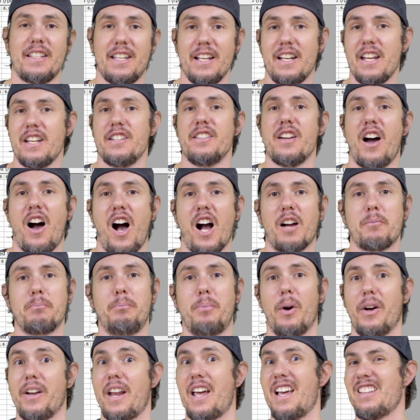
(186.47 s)
getting knocked,
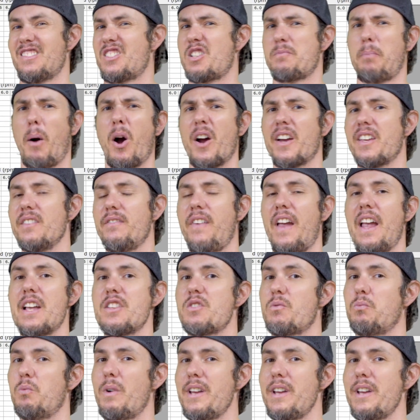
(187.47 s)
but at Spark Advance,